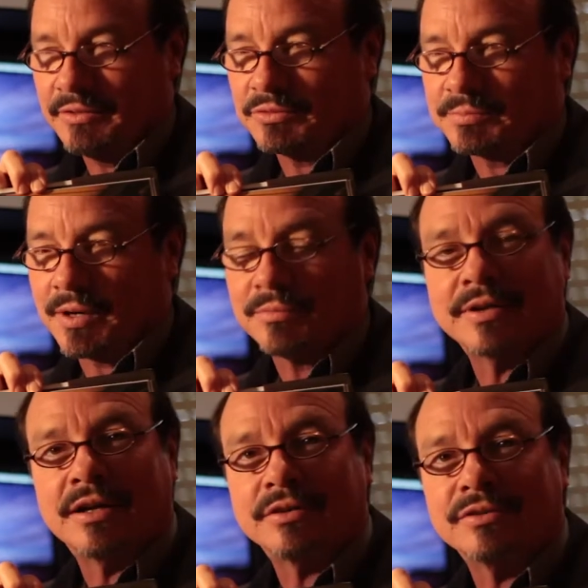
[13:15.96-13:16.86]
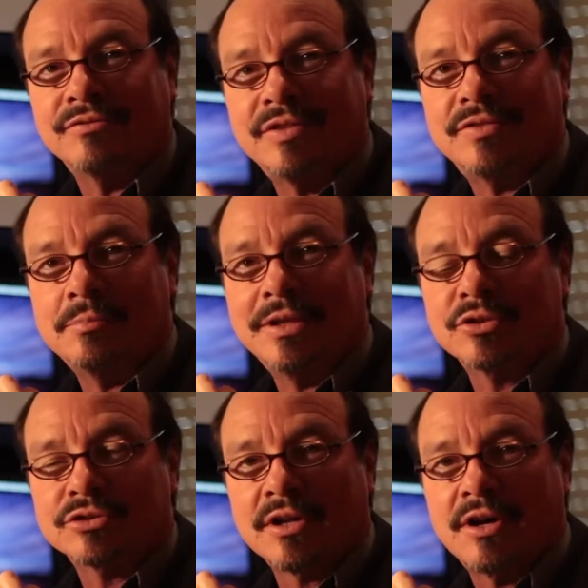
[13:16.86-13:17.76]
was probably 150
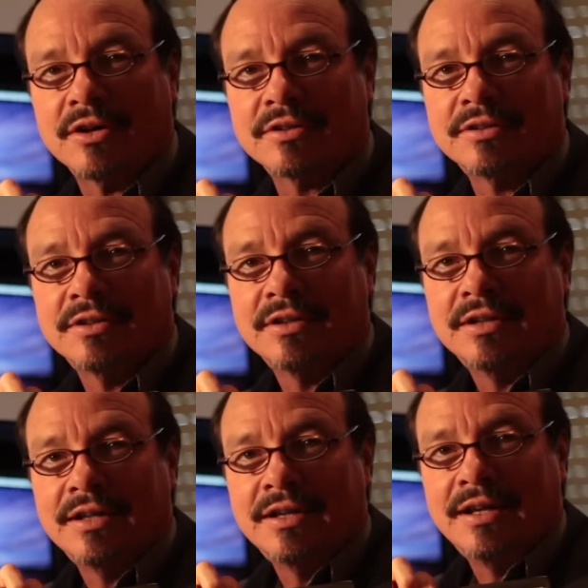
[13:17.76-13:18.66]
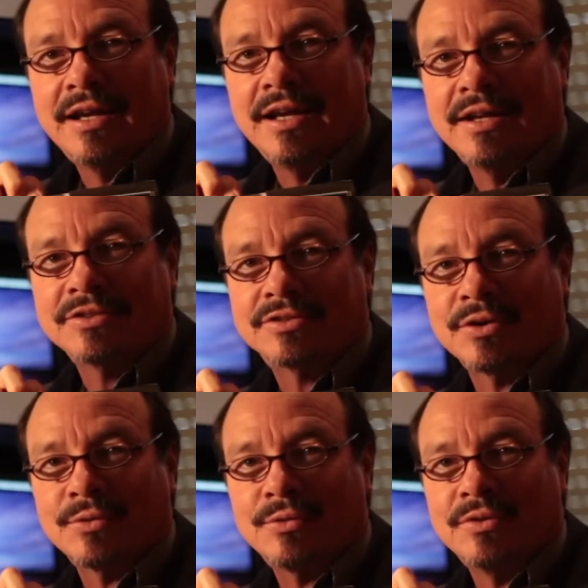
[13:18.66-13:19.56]
meters long. And
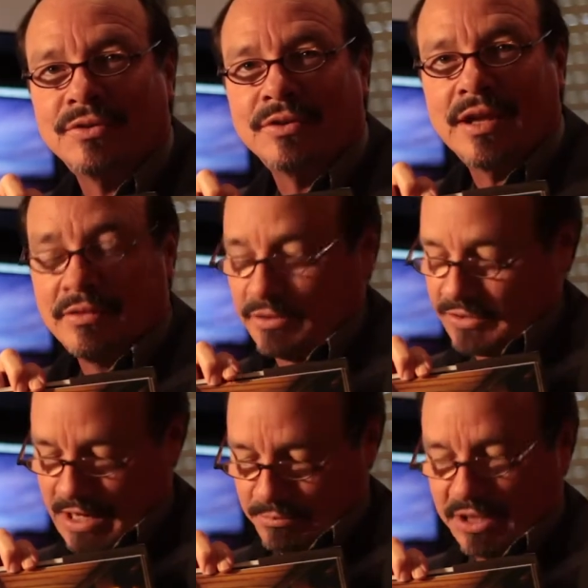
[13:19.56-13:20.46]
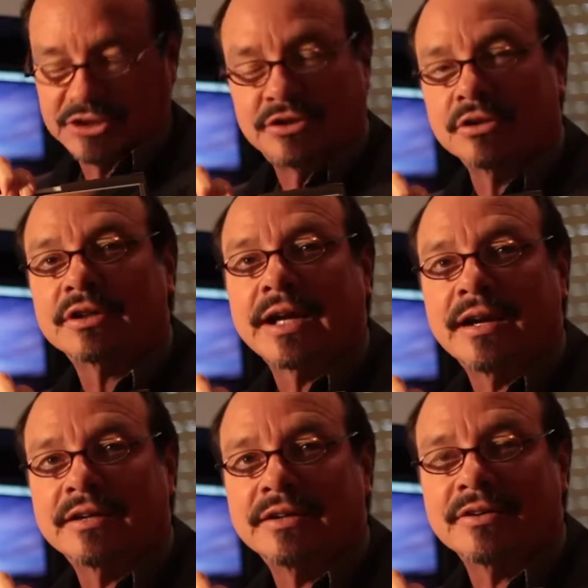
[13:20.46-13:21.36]
so, there's not much to look
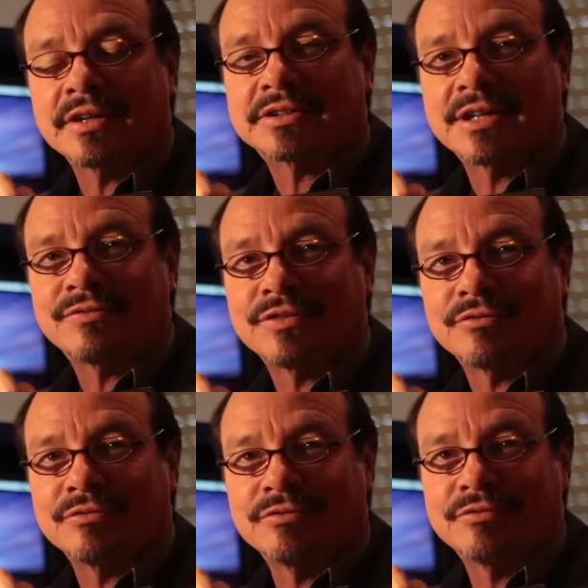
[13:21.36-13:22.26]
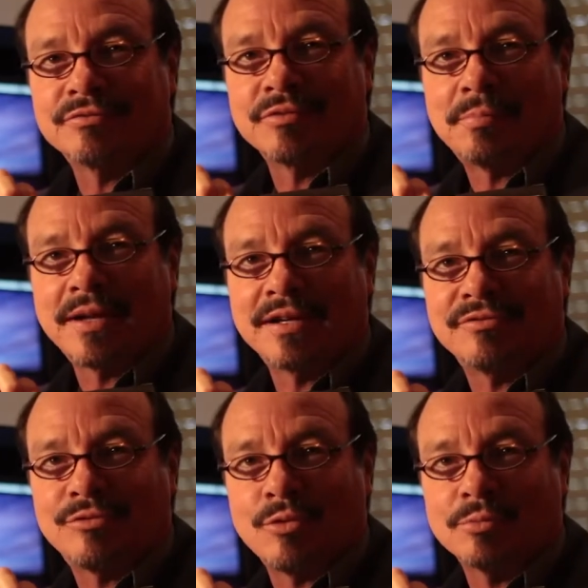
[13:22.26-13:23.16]
at here except for the
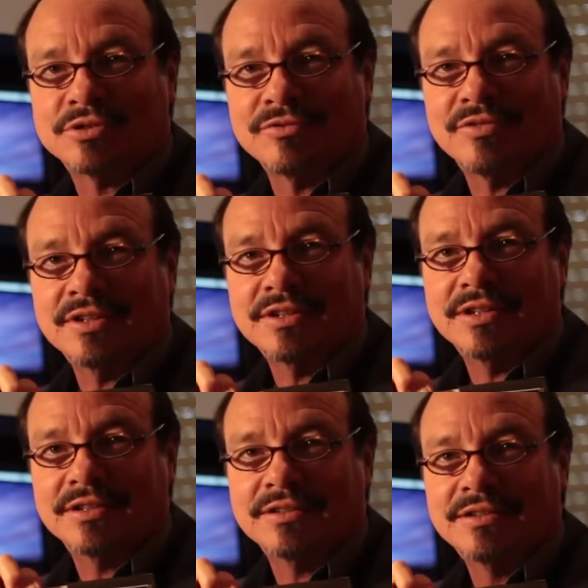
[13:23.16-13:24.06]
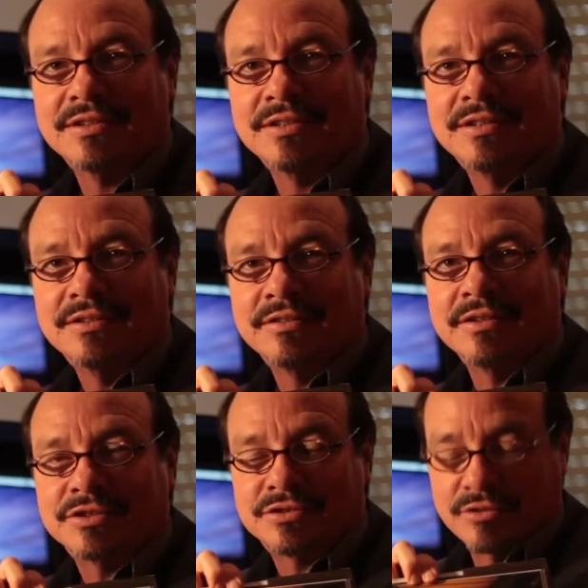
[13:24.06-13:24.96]
repetitive forms of the
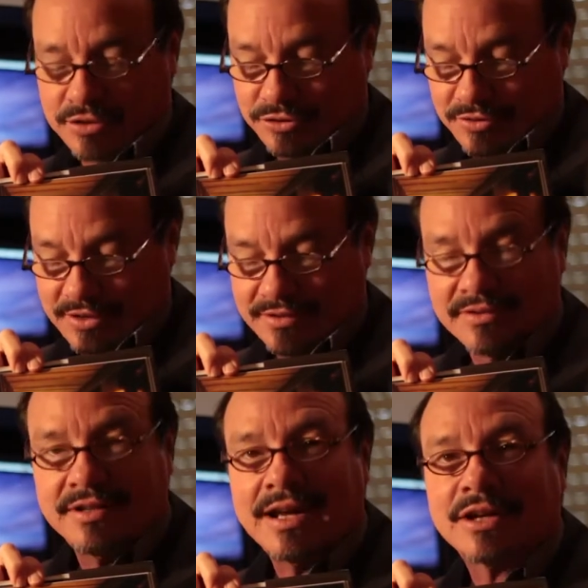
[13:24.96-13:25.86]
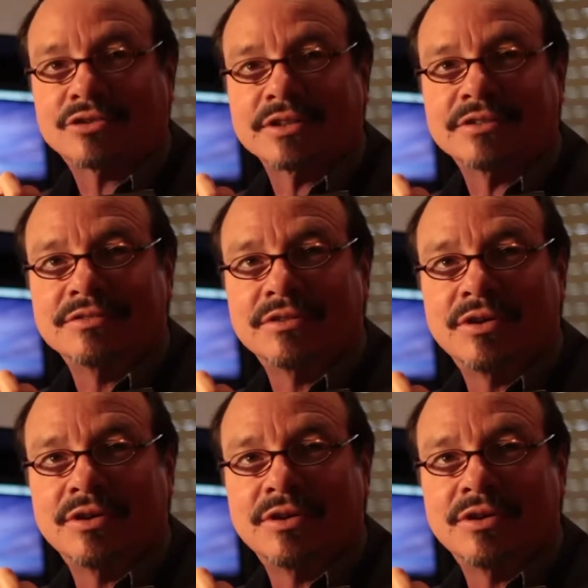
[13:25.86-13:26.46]
structure that actually